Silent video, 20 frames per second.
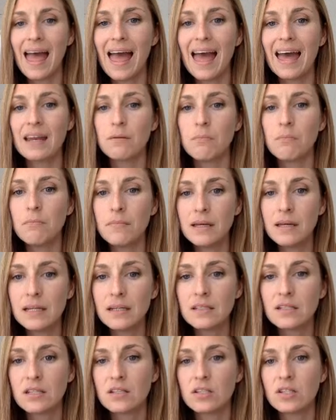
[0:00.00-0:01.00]

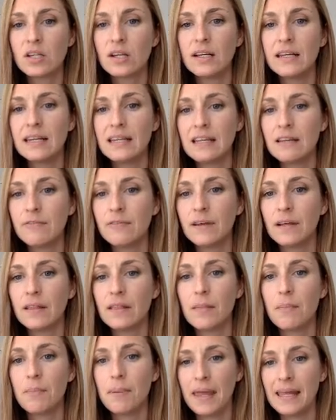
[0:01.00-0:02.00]
admit to leaving
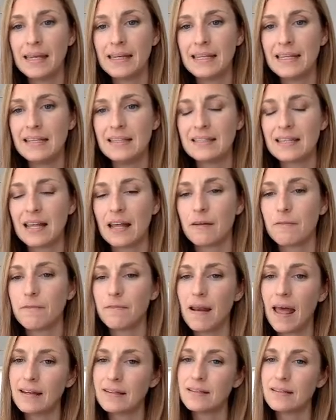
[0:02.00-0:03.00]
the pennies at
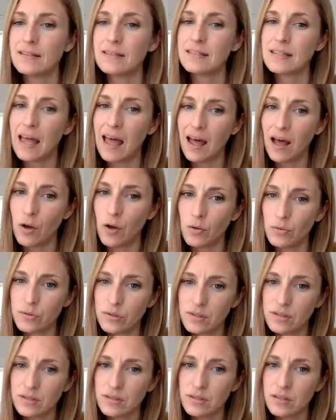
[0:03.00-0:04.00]
Flatten's
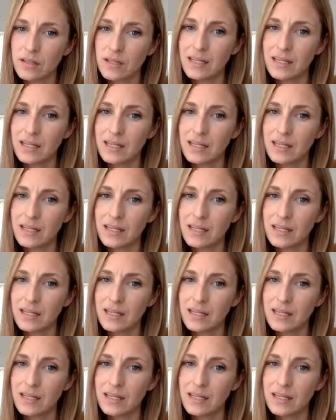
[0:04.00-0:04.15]
house?